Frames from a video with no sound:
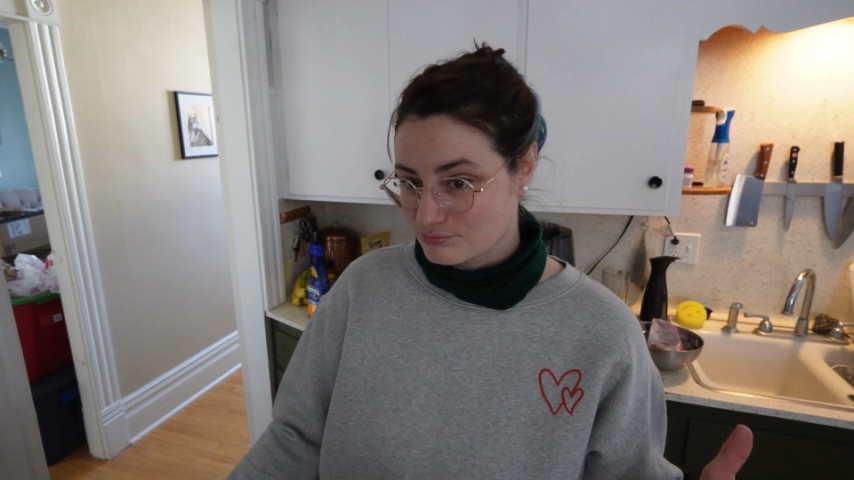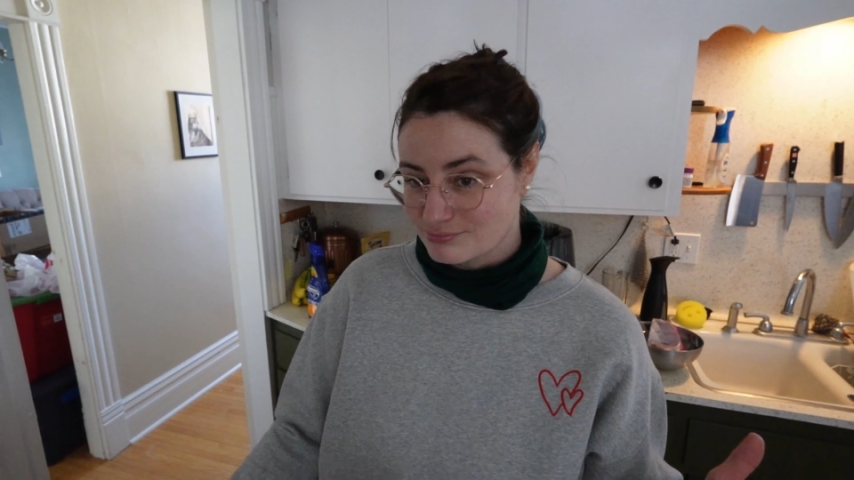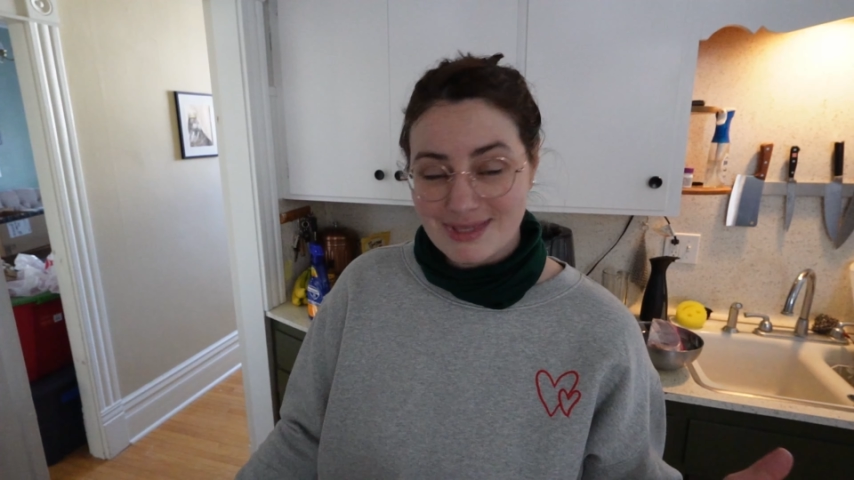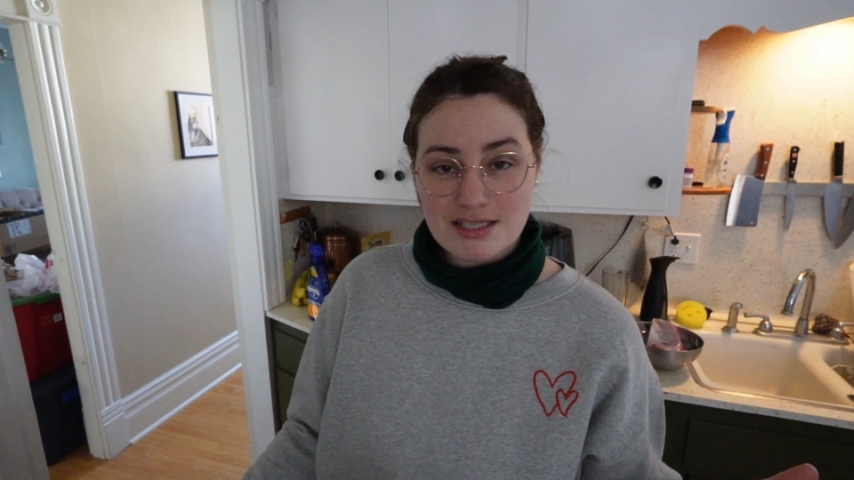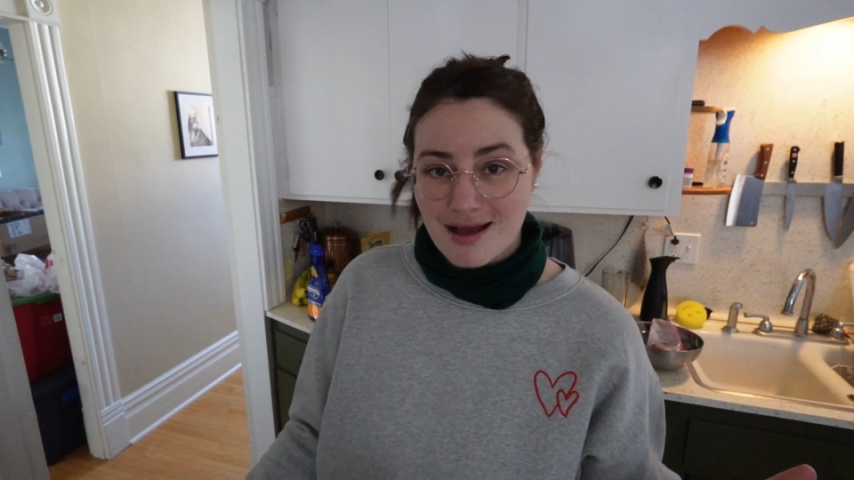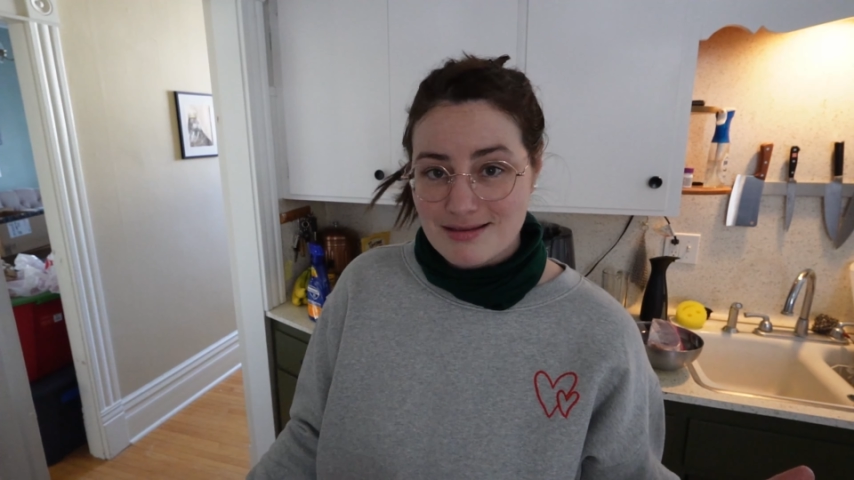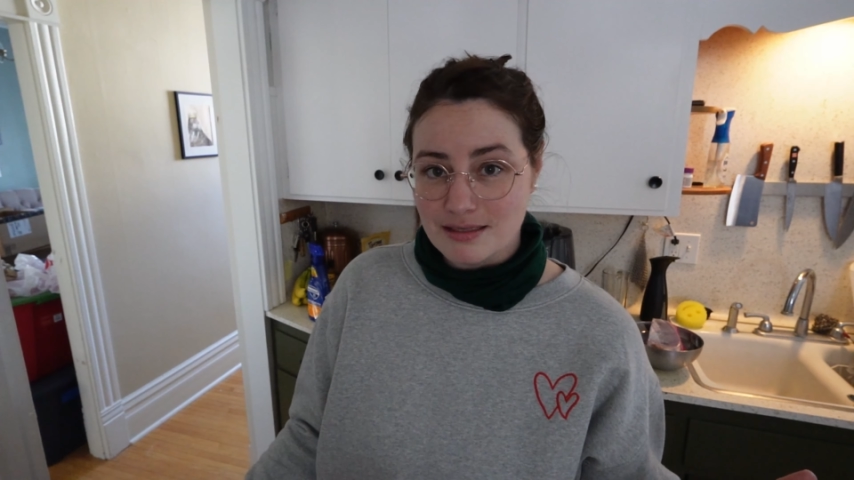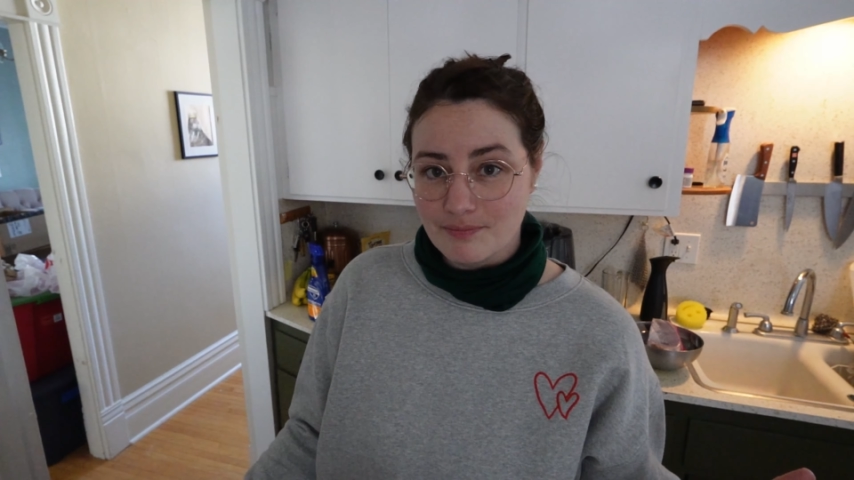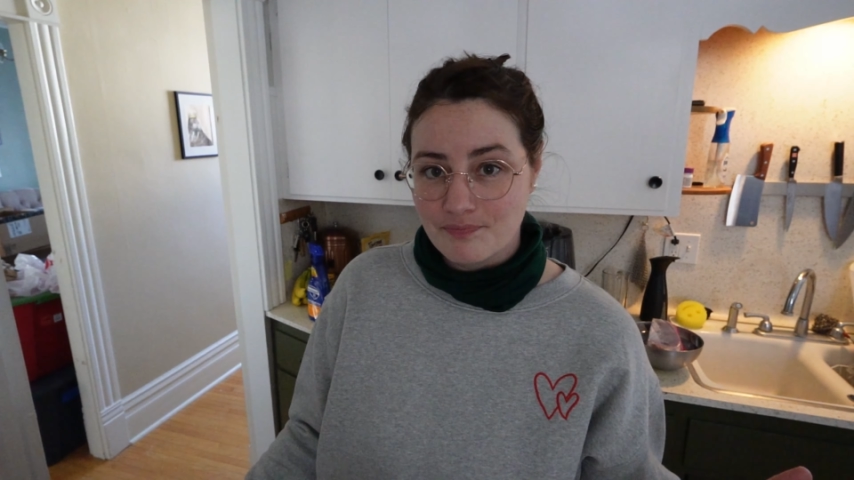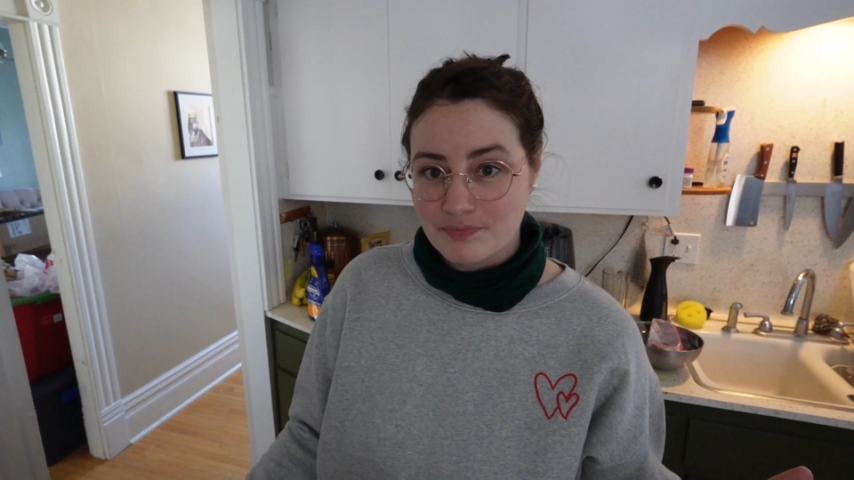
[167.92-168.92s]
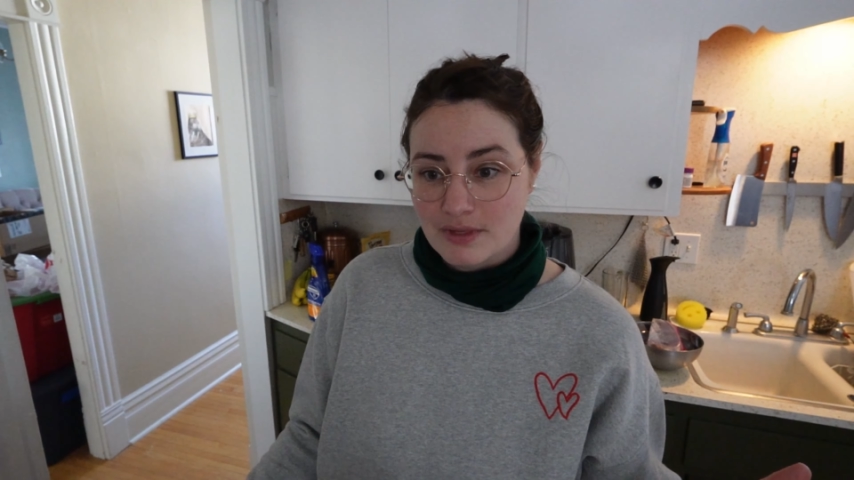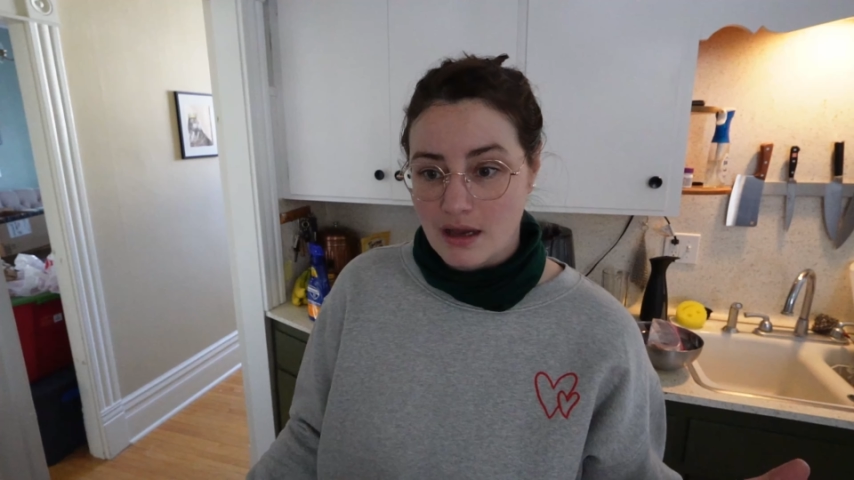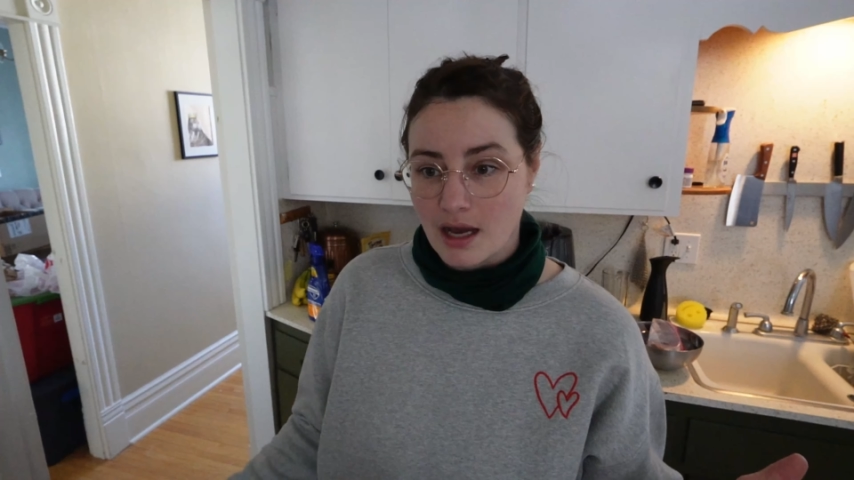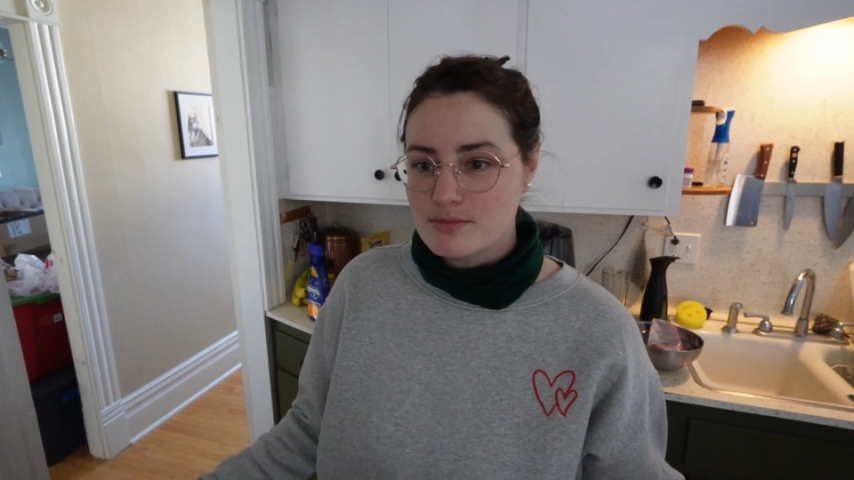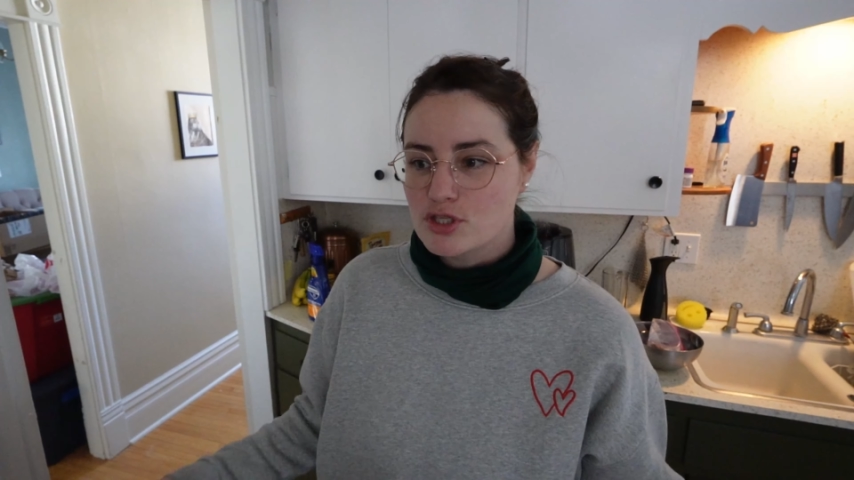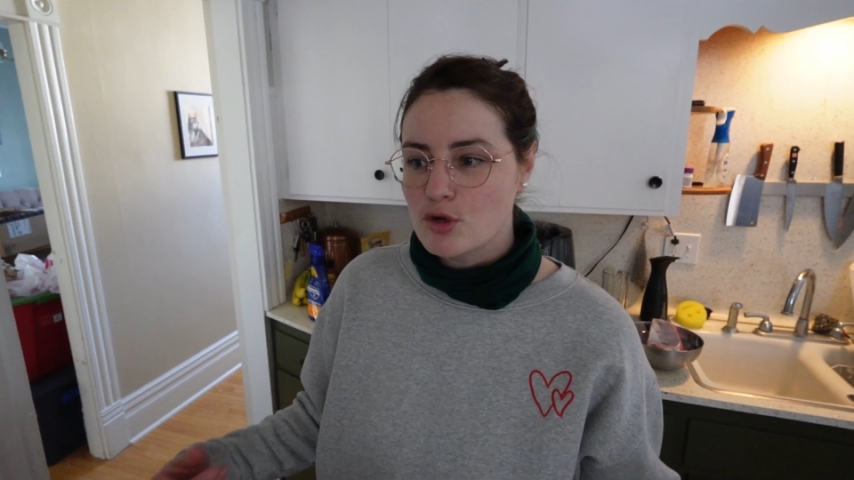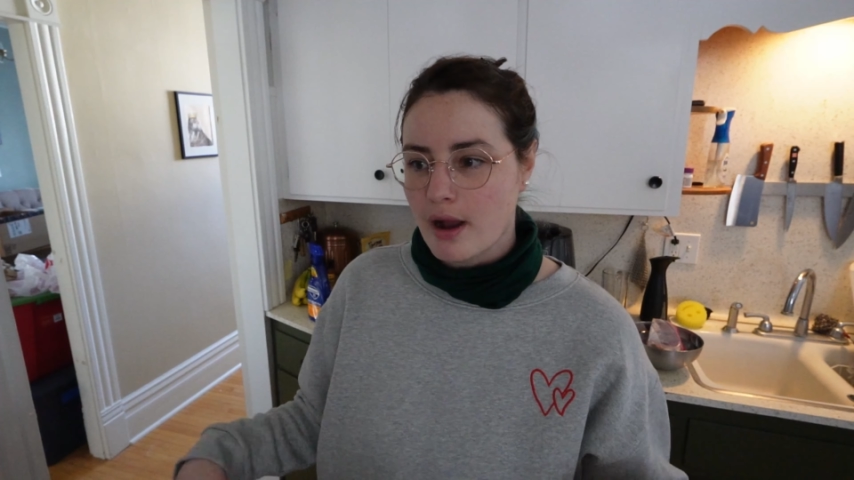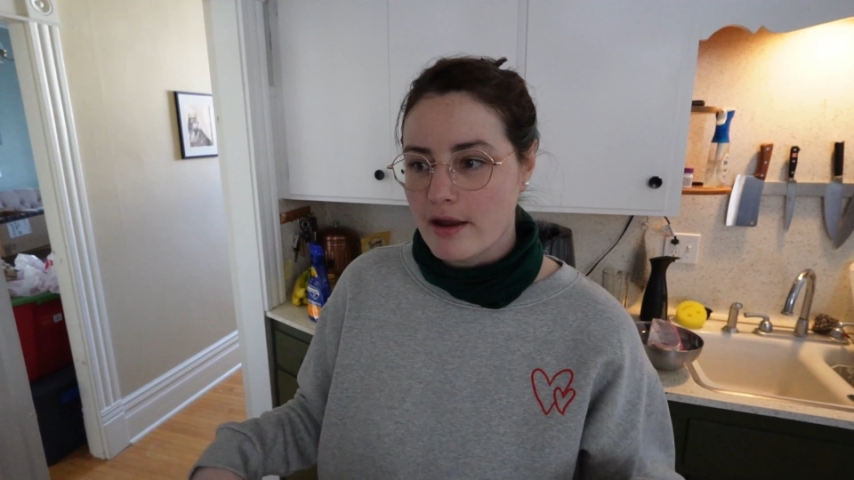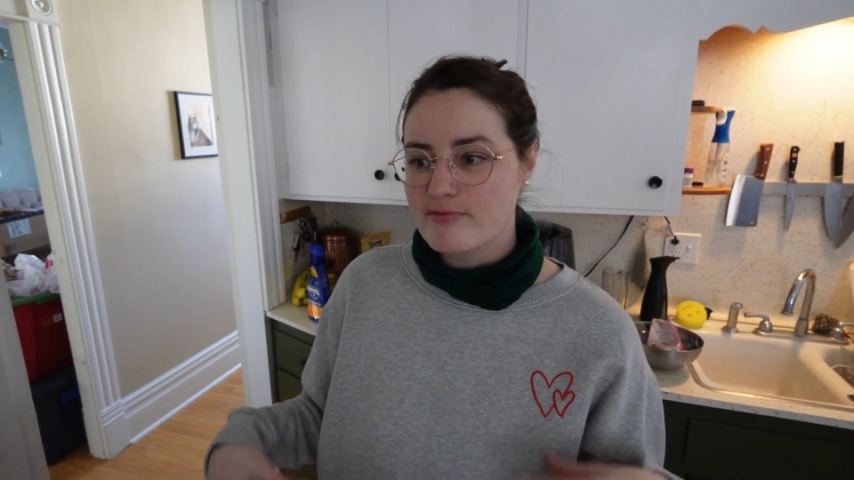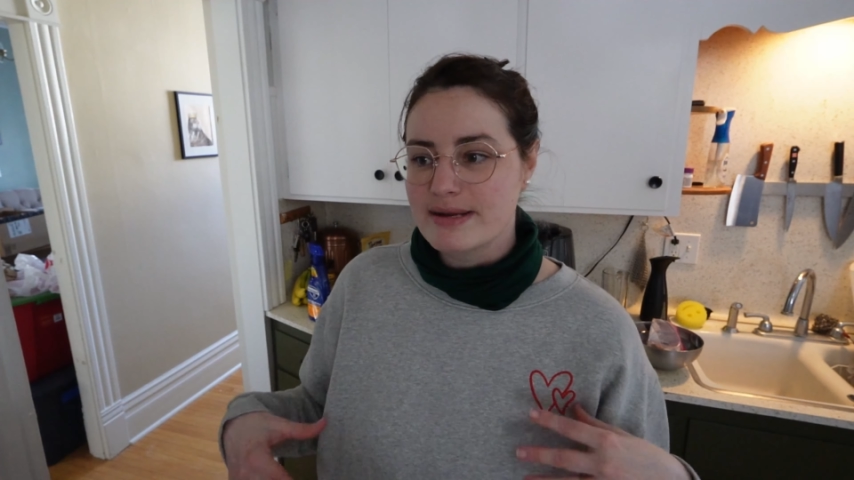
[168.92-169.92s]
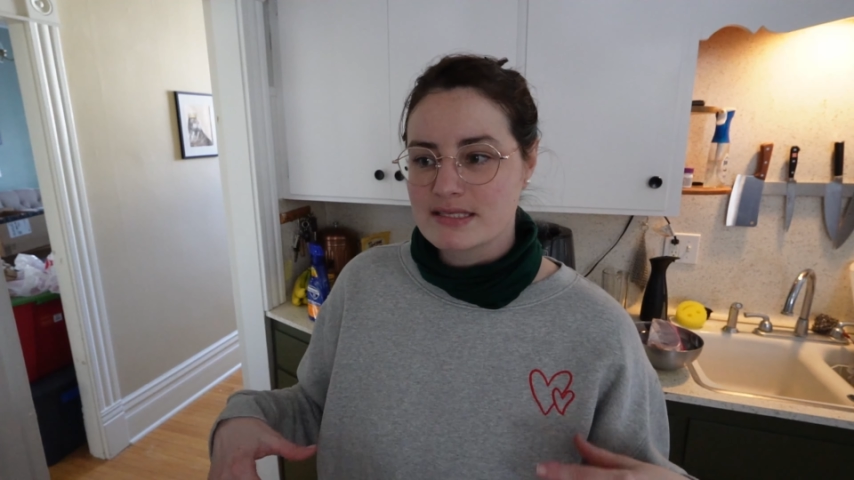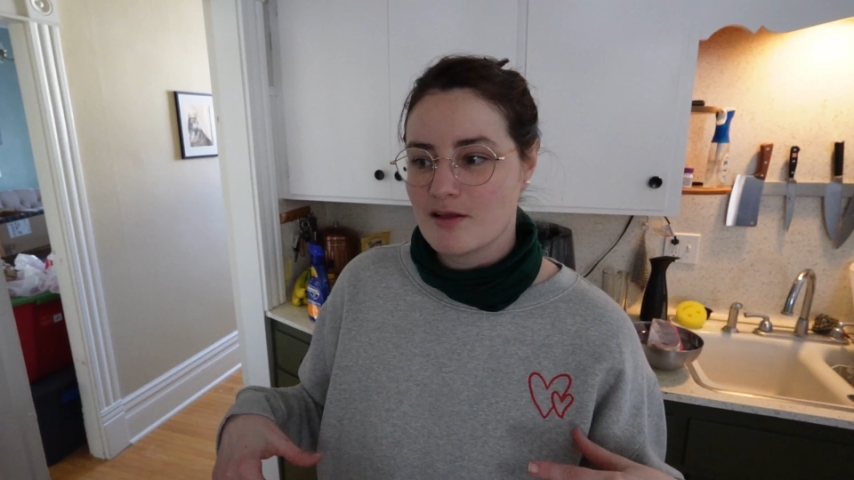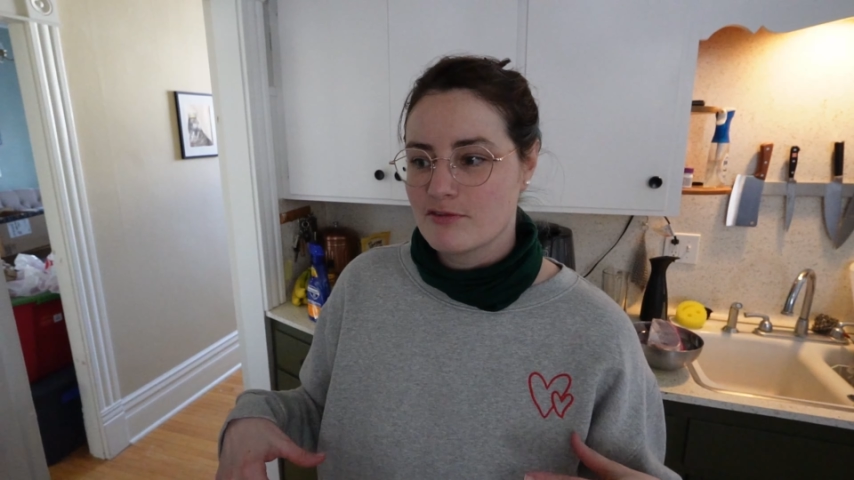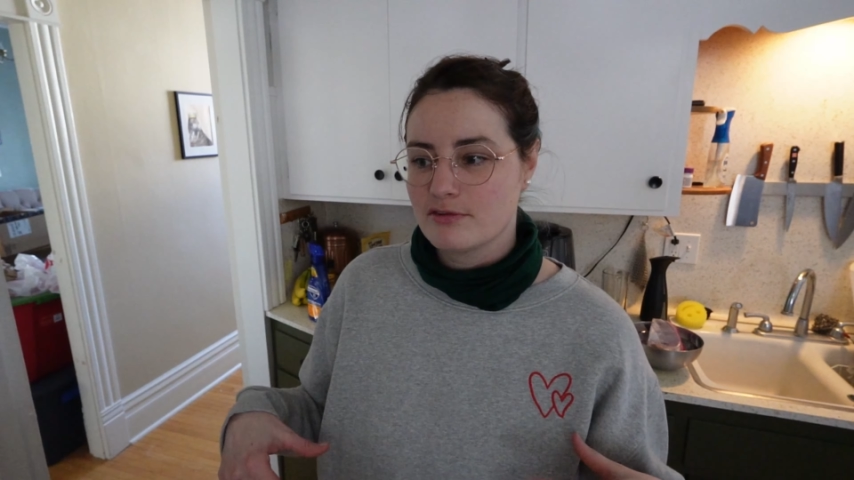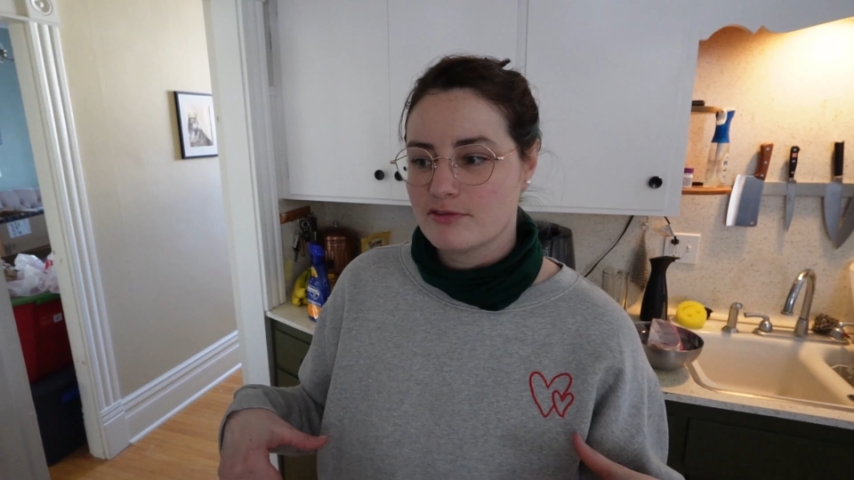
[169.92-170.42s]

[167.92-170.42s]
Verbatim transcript: That's awesome. I'm so proud of myself